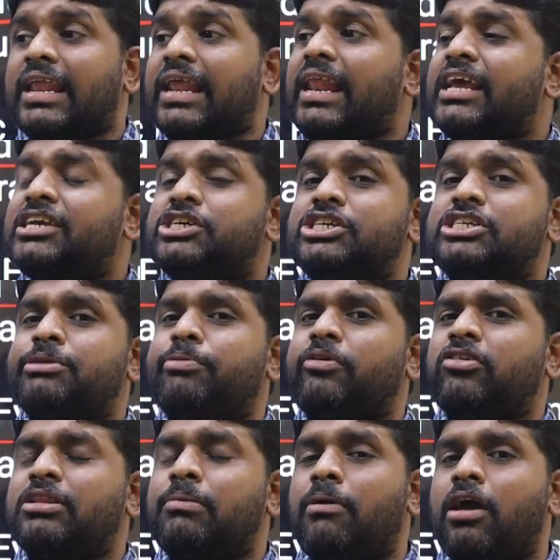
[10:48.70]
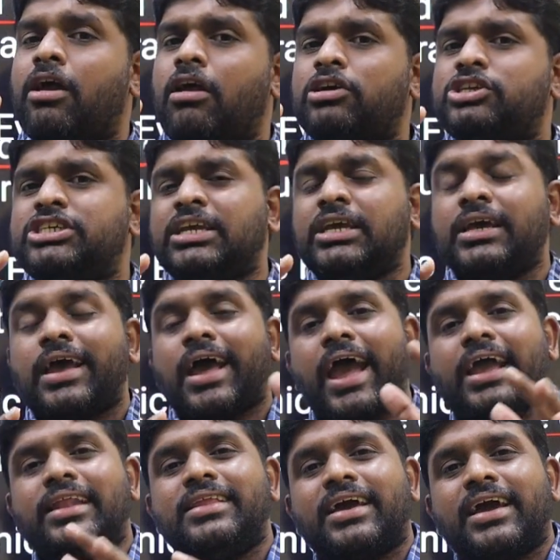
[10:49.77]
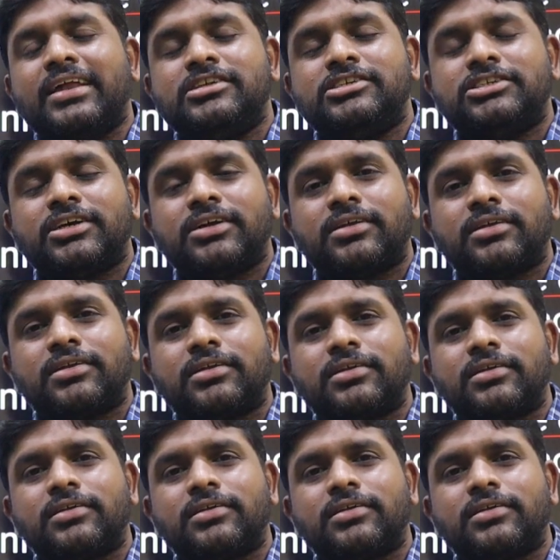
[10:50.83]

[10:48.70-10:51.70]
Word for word: The relationship between the biology and the culture.